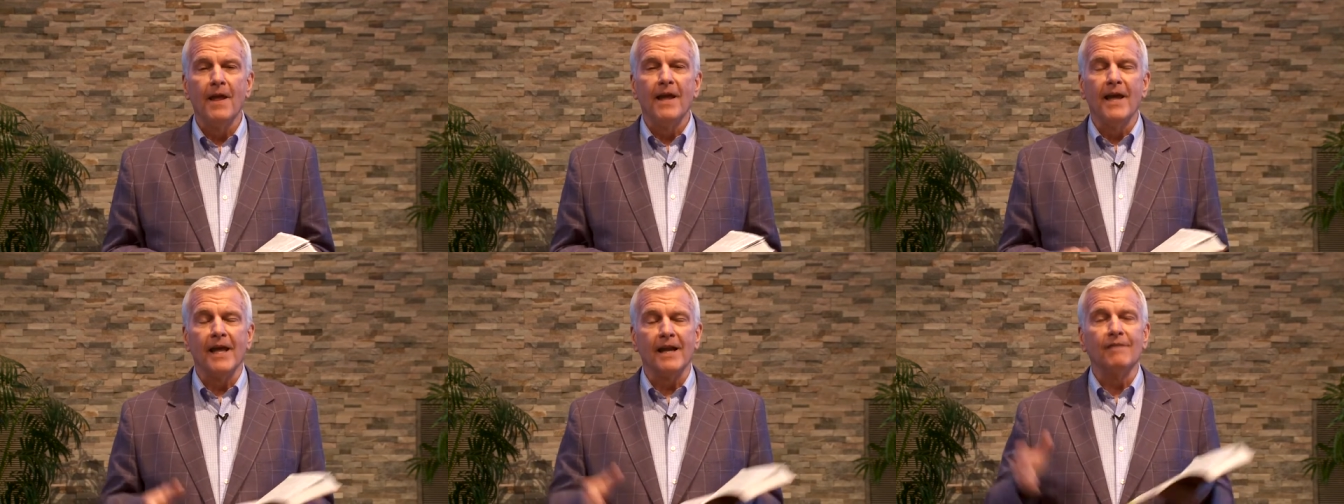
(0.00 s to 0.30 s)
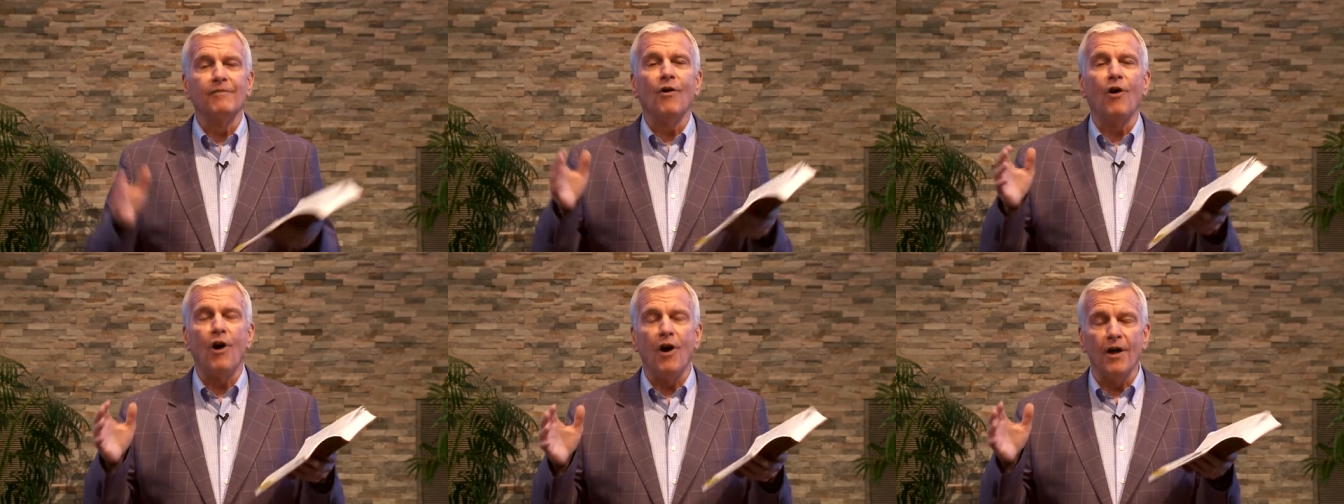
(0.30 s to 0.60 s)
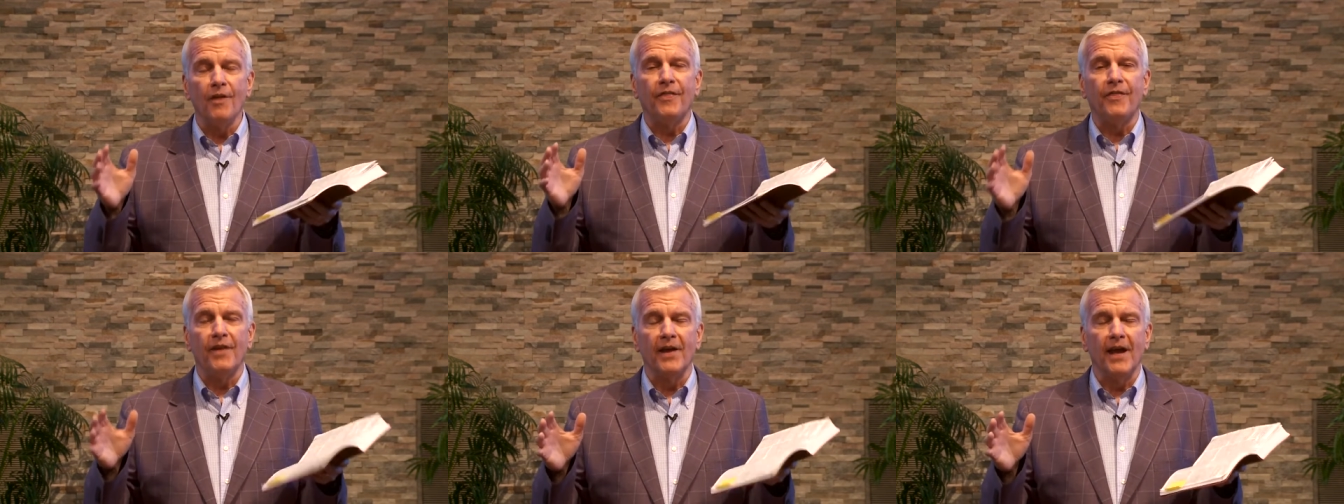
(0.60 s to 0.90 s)
And of
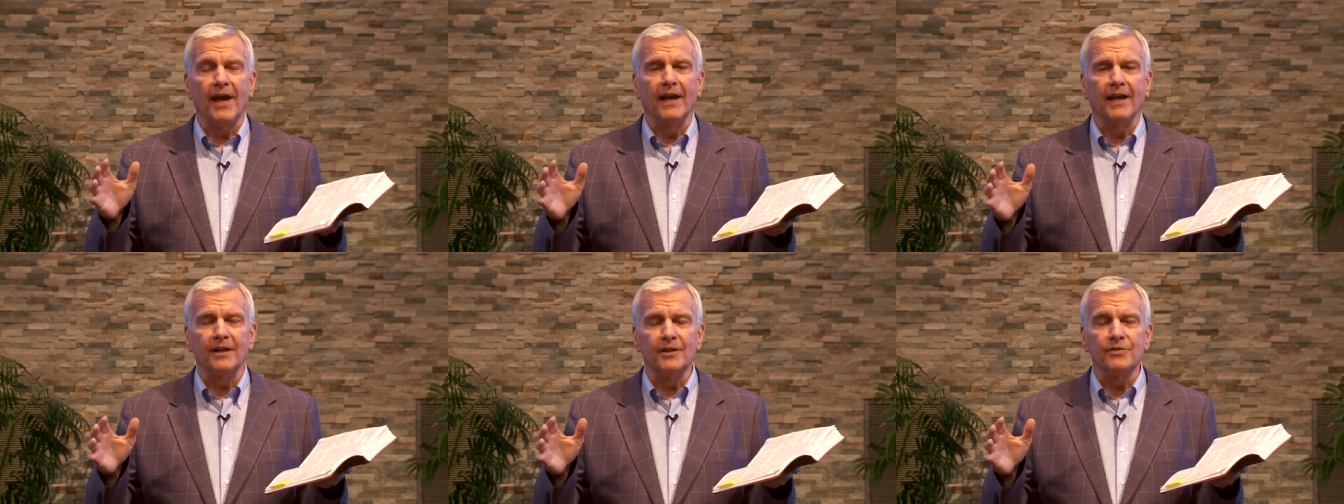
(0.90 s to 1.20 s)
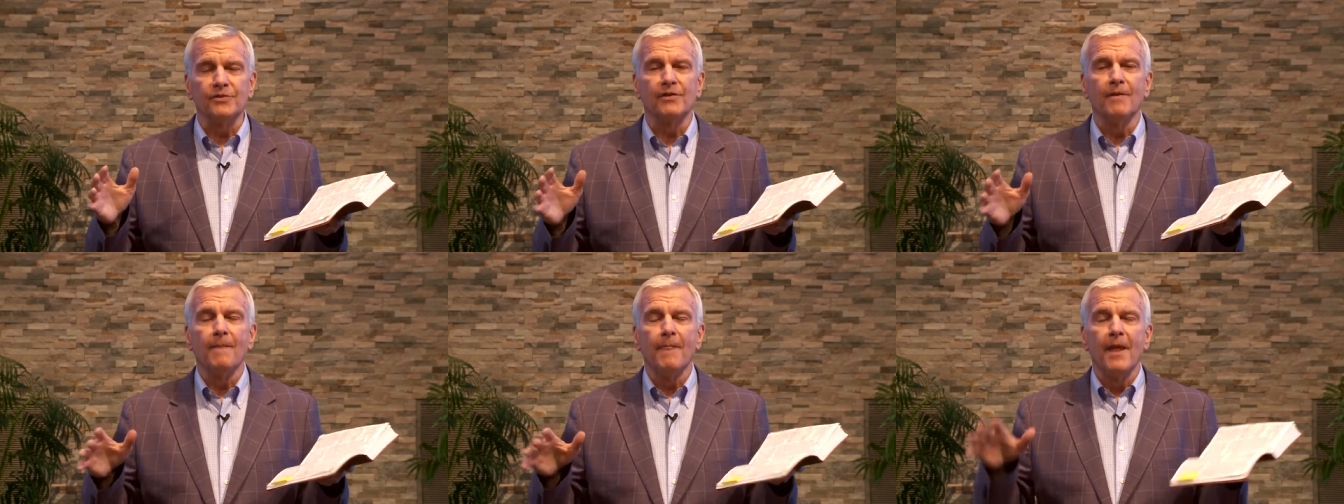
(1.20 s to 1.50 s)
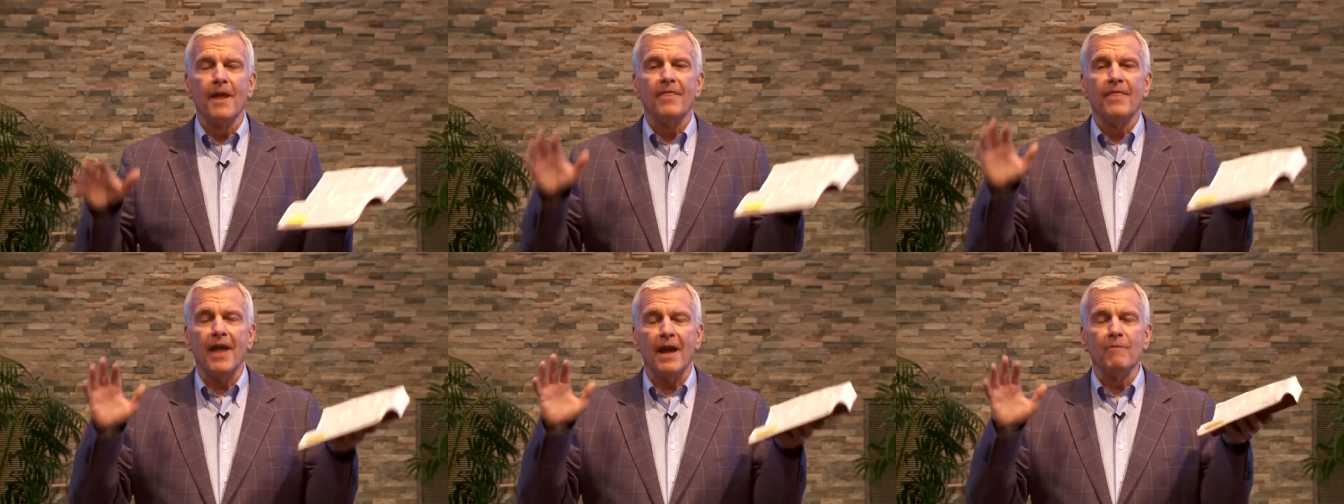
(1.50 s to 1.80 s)
all things,
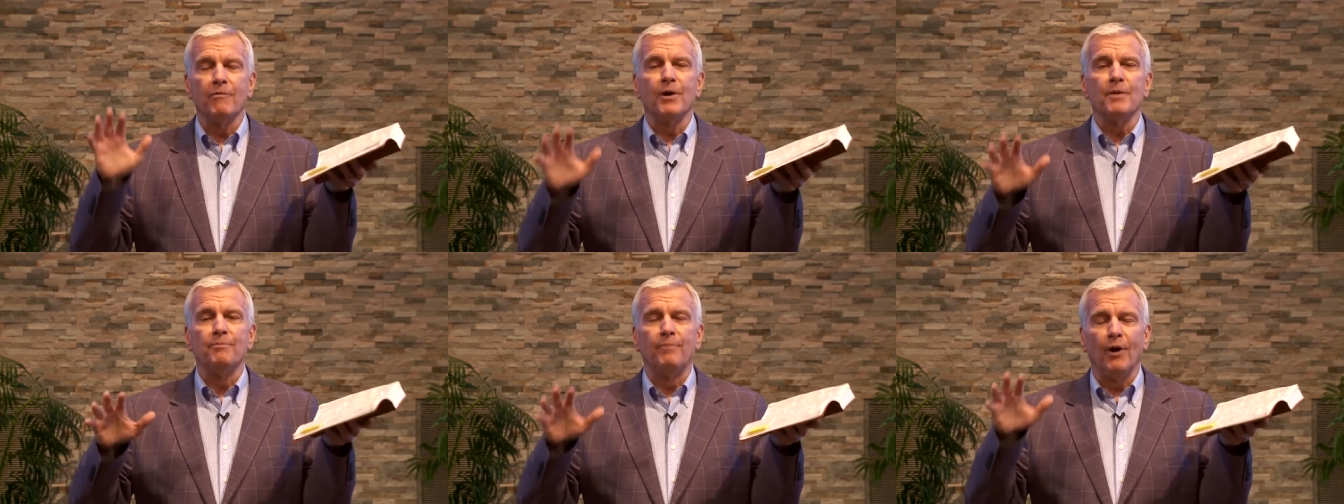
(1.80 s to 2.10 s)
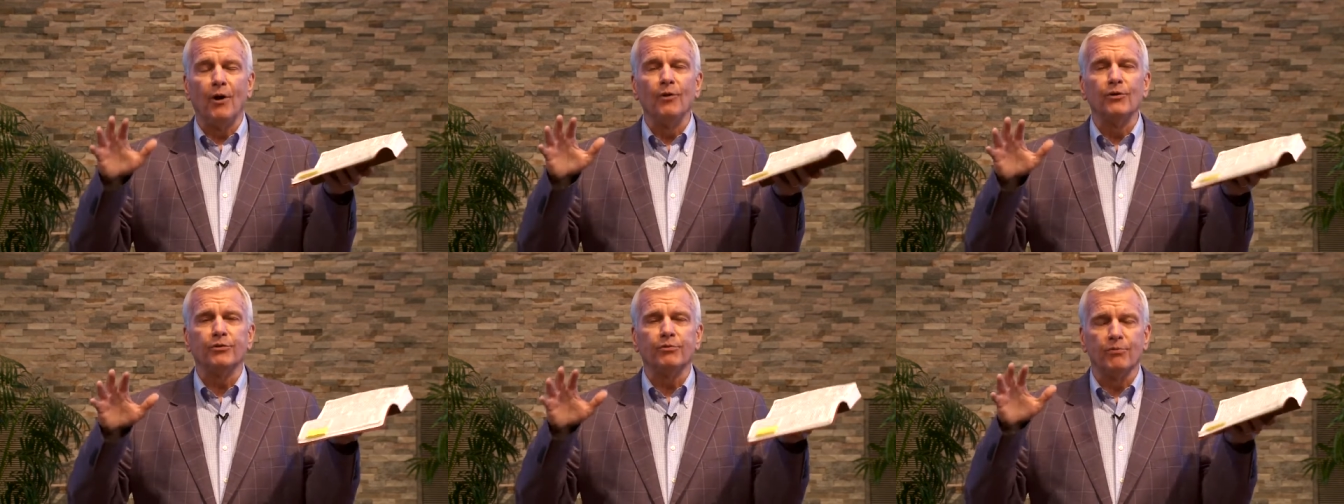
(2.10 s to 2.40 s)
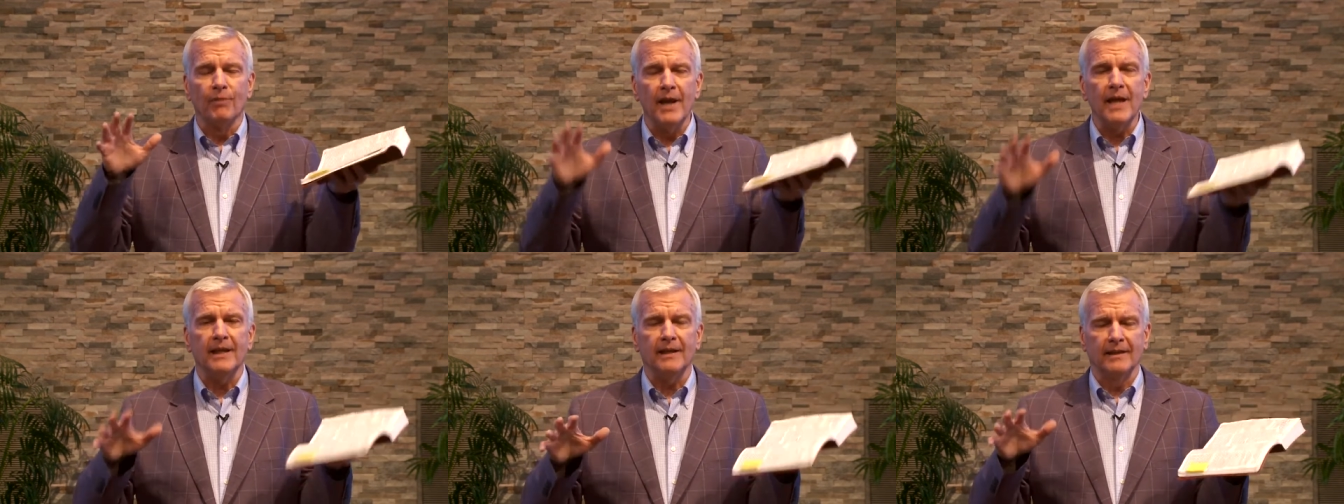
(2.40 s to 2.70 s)
they were both
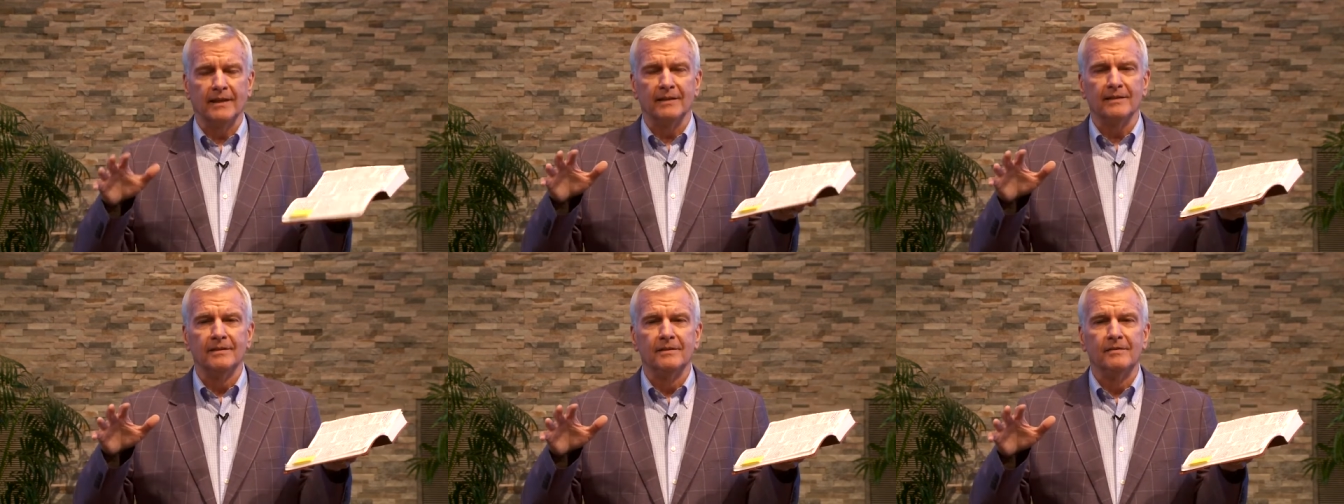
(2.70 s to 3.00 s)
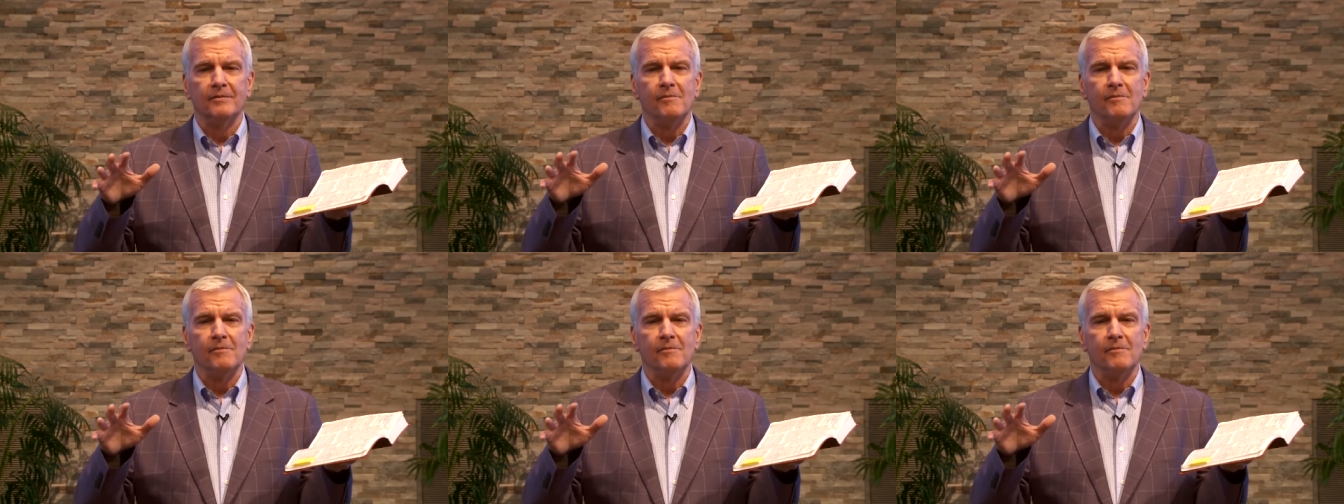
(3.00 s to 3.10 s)
written